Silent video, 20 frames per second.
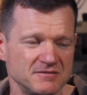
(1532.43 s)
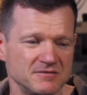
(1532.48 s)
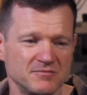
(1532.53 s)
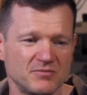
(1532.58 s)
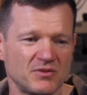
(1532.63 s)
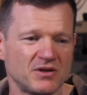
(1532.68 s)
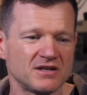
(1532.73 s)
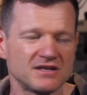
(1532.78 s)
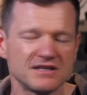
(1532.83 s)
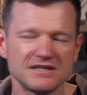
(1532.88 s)

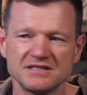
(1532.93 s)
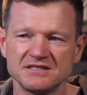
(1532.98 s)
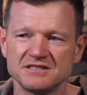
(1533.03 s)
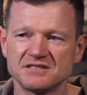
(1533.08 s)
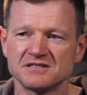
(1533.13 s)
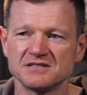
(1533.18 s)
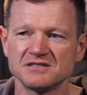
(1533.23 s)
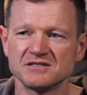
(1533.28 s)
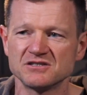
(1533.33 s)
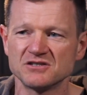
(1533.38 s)
police
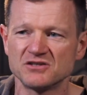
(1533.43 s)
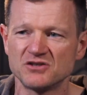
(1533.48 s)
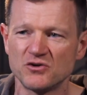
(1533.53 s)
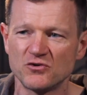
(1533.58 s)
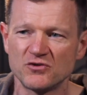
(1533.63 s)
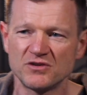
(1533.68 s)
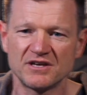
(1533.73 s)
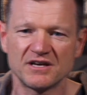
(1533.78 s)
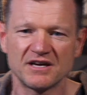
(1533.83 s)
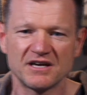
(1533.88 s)
and
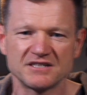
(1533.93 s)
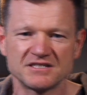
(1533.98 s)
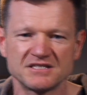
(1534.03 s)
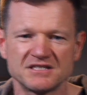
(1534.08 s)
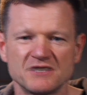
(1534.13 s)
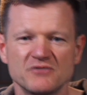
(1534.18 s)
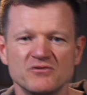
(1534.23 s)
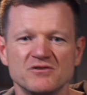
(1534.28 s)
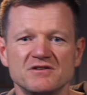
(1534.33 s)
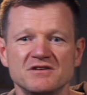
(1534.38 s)
security guards and
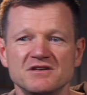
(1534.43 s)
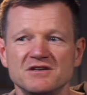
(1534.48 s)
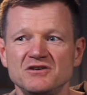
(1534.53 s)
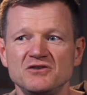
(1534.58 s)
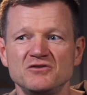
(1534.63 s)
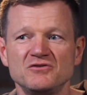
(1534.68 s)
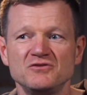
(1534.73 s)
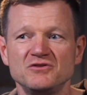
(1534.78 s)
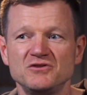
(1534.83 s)
everything,